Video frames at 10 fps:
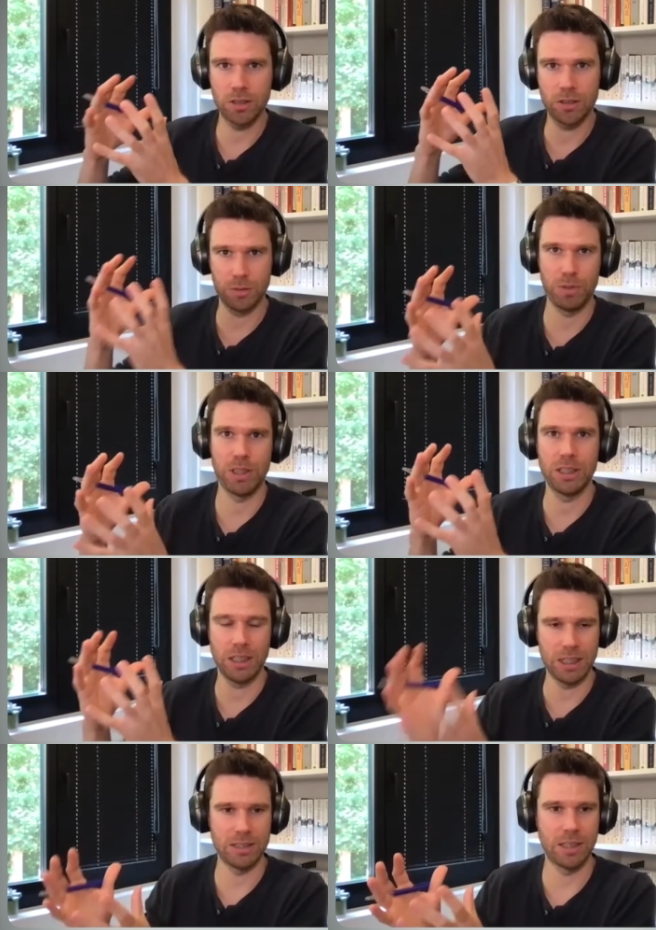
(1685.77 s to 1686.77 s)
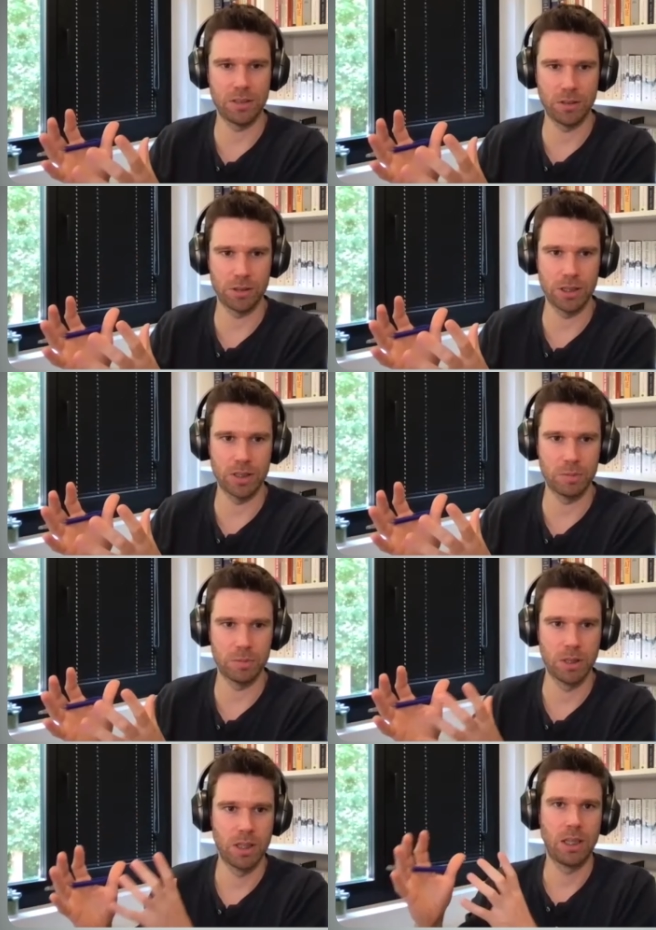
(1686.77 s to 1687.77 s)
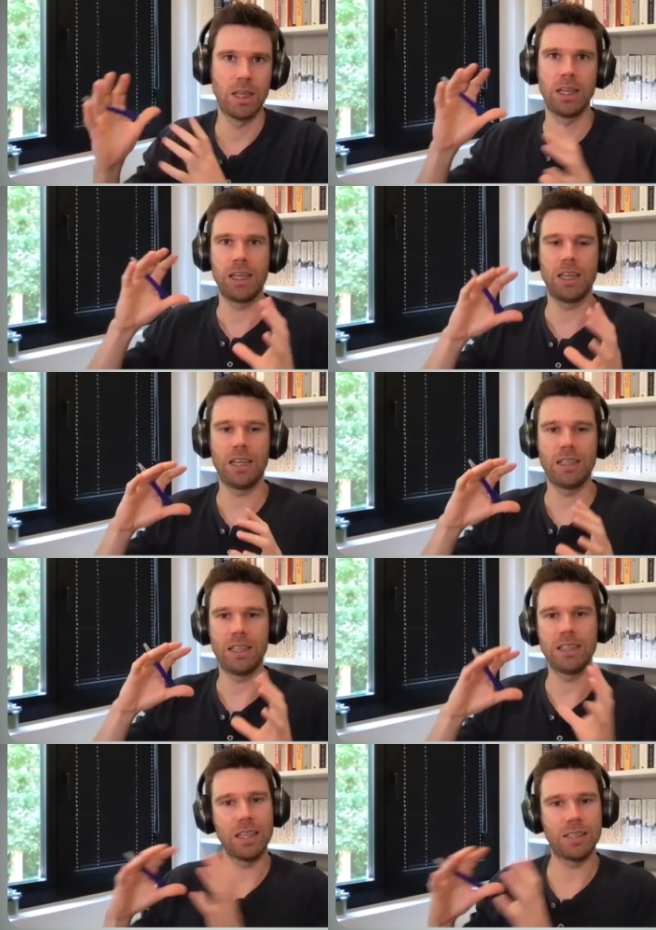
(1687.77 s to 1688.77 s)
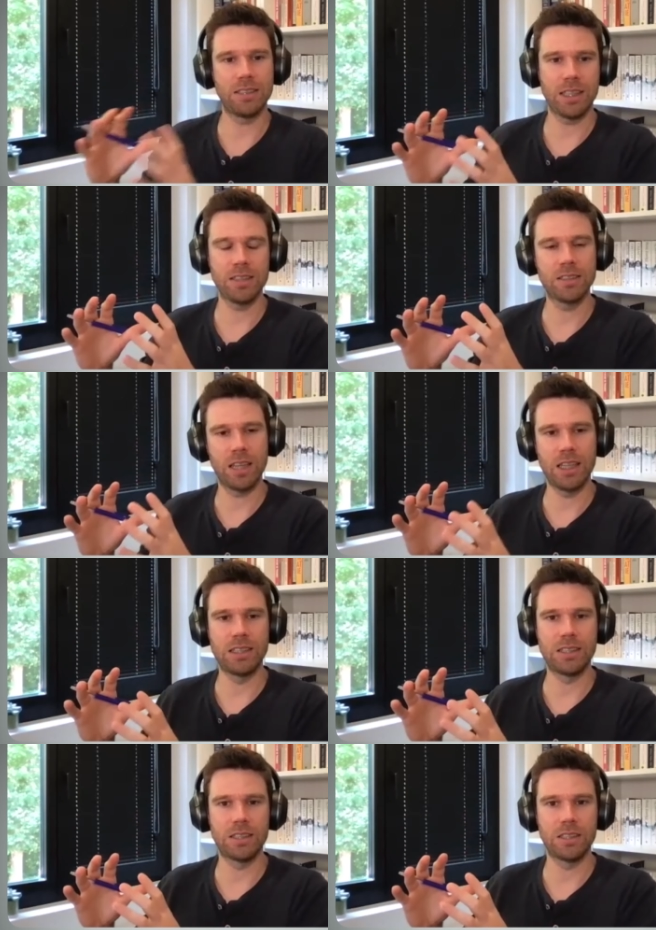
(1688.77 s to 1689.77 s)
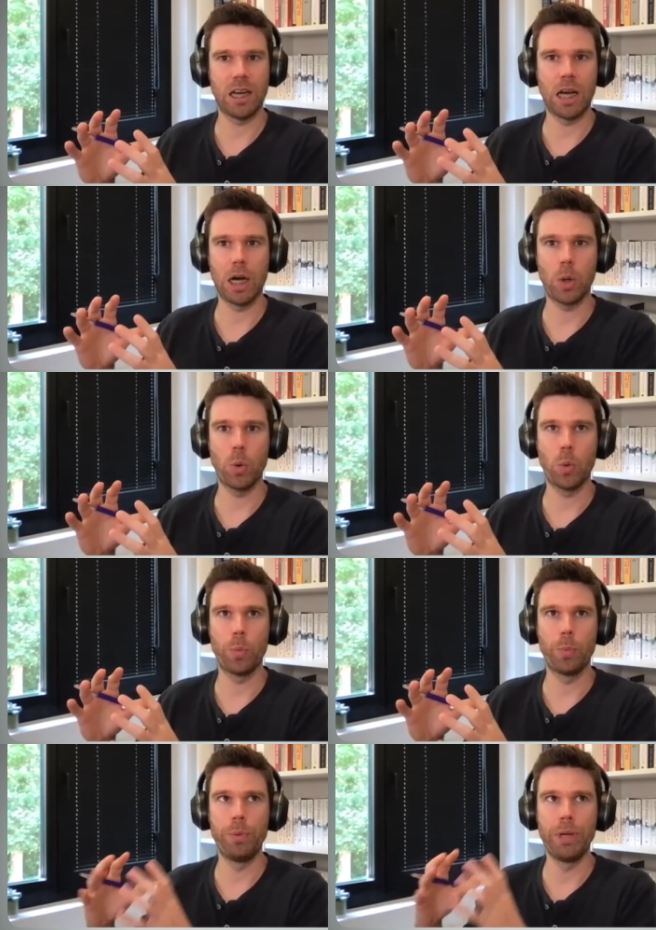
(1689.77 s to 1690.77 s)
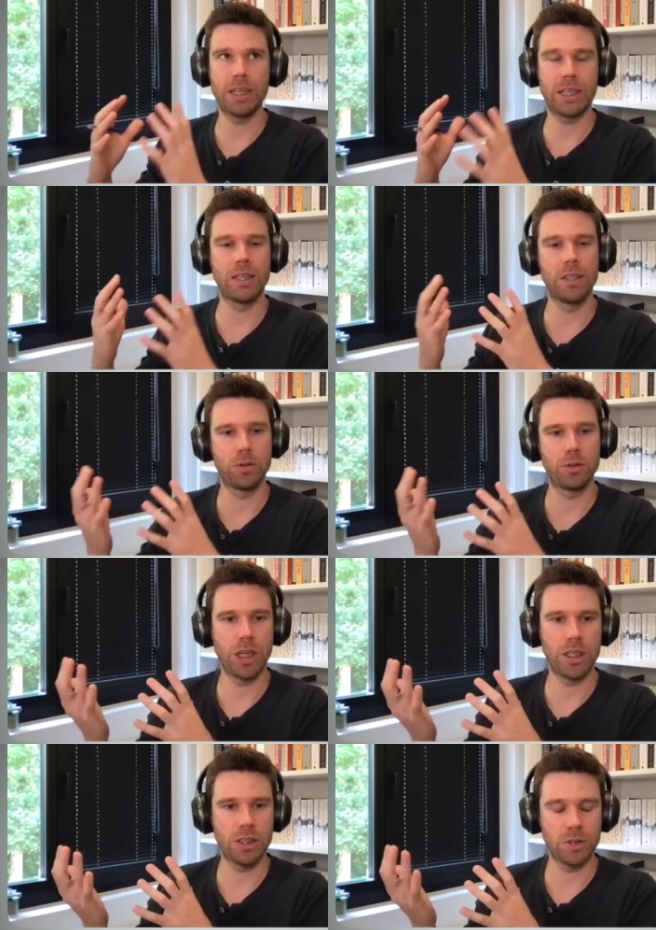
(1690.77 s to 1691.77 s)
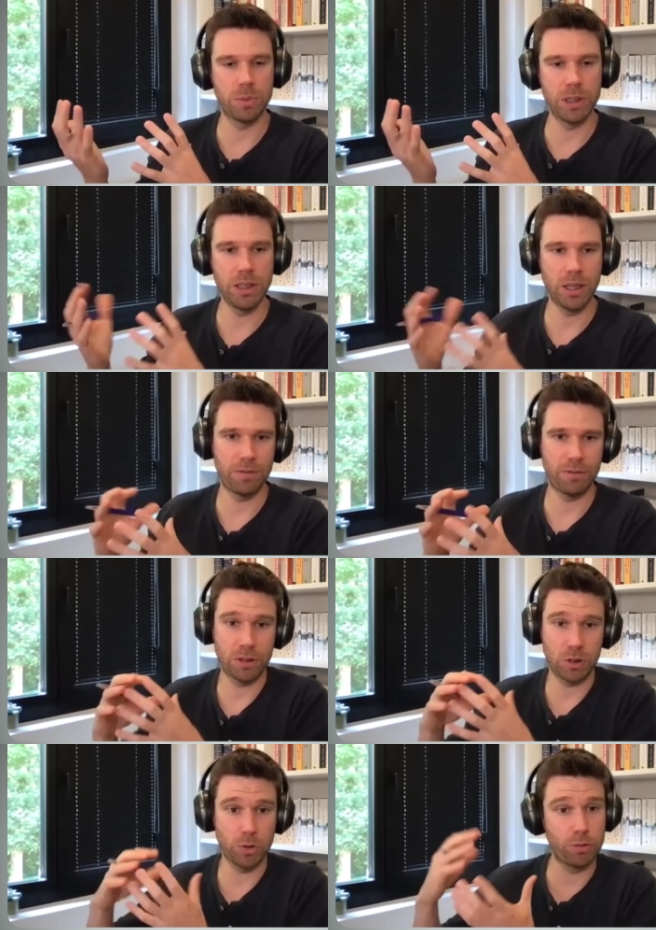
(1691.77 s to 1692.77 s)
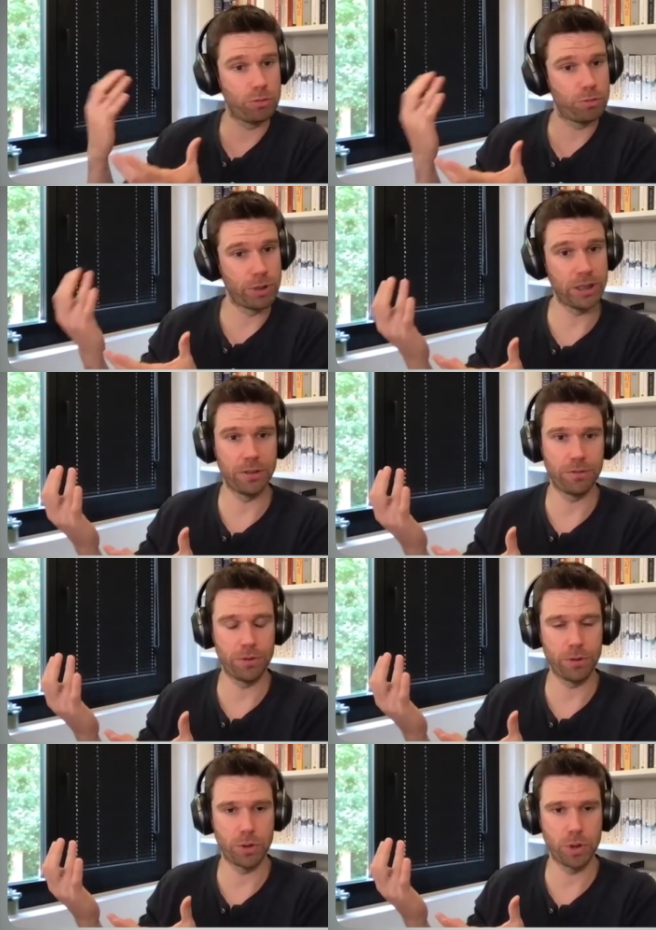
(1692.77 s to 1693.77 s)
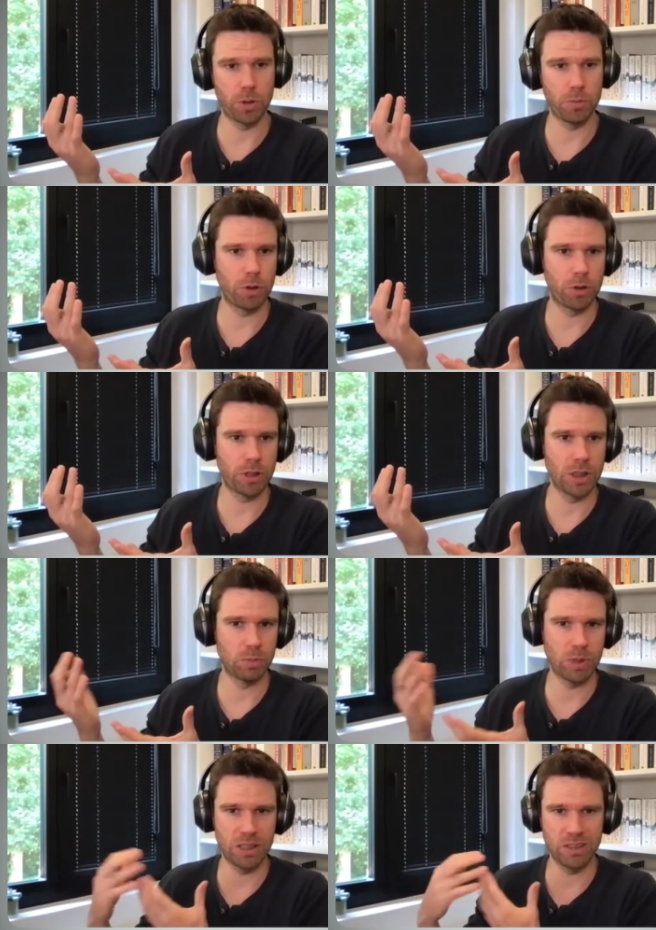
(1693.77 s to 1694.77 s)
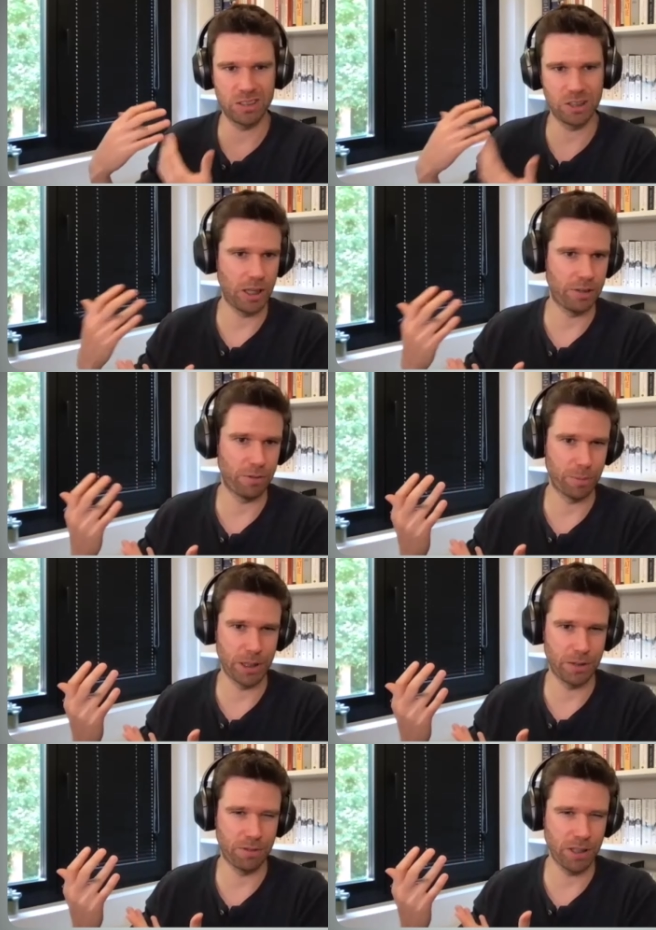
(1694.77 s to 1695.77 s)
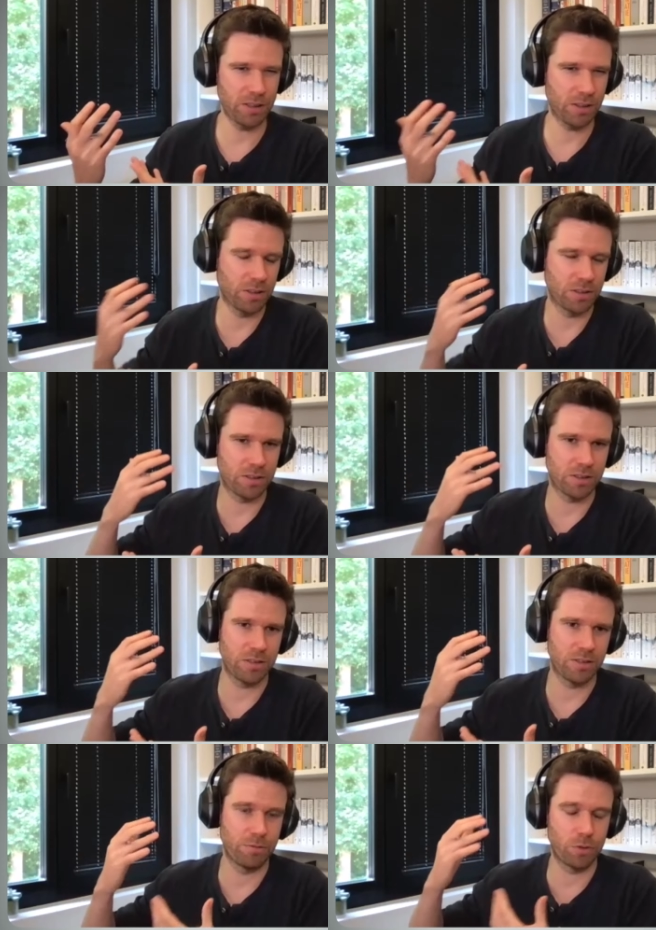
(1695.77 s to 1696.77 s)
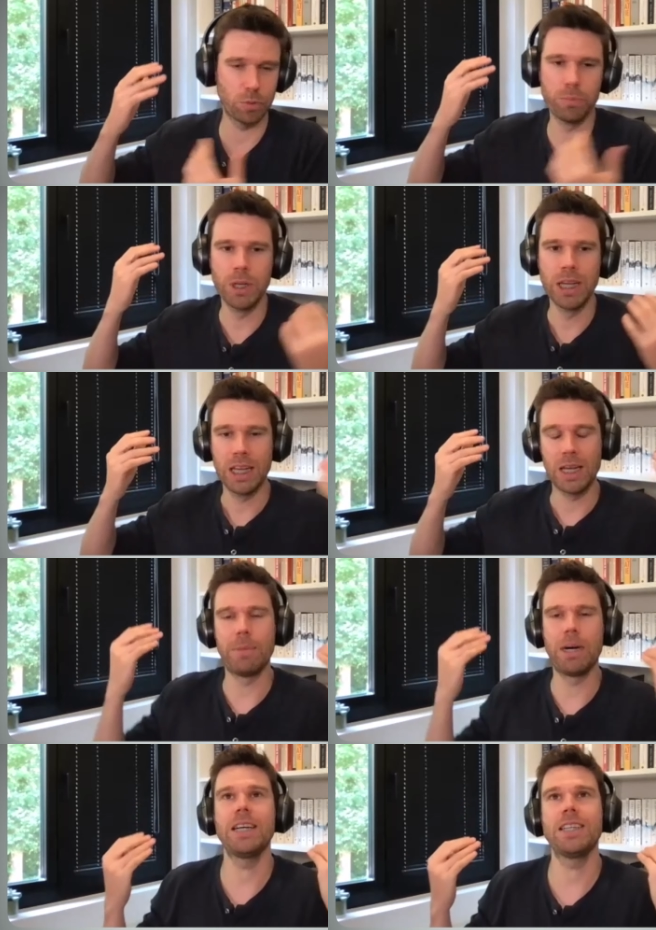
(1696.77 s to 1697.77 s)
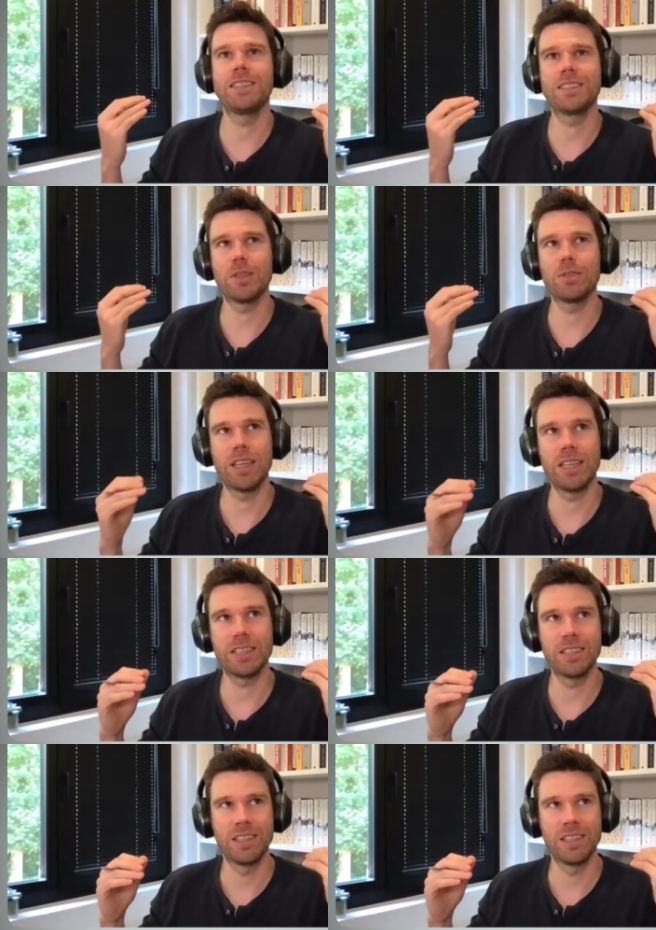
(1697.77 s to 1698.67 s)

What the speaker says: something in that organism. In that second case, how big can those changes be? If it's already a full-grown organism, can you still have a big effect? Because in my head, it sounds like